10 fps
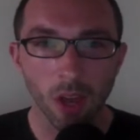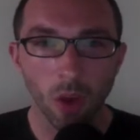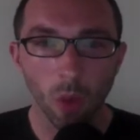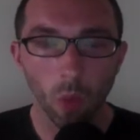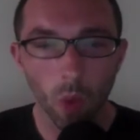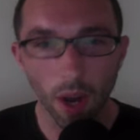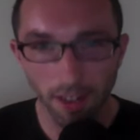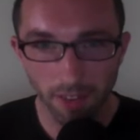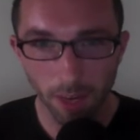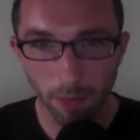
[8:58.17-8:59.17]
one
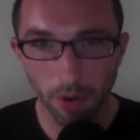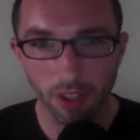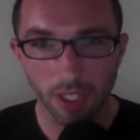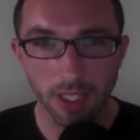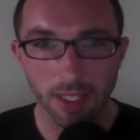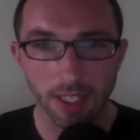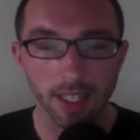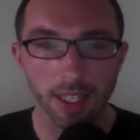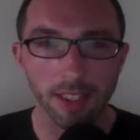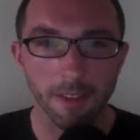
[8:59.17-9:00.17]
of the approaches
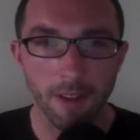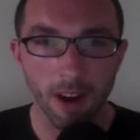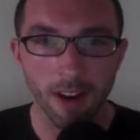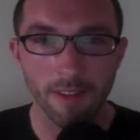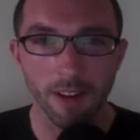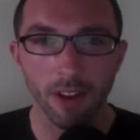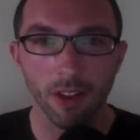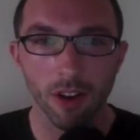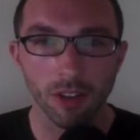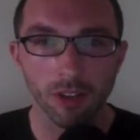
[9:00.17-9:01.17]
in this very, very
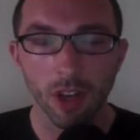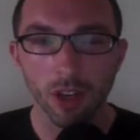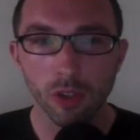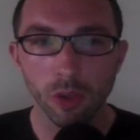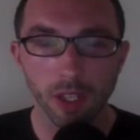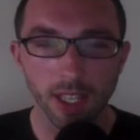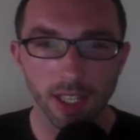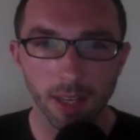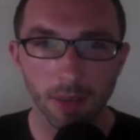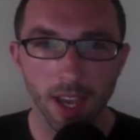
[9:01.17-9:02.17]
large
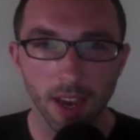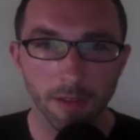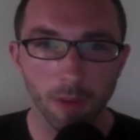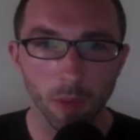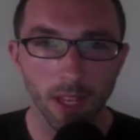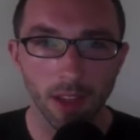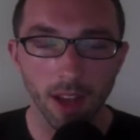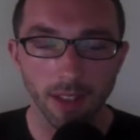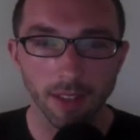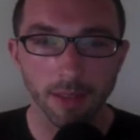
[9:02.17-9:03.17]
toolkit that we have for weight
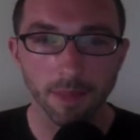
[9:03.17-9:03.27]
loss.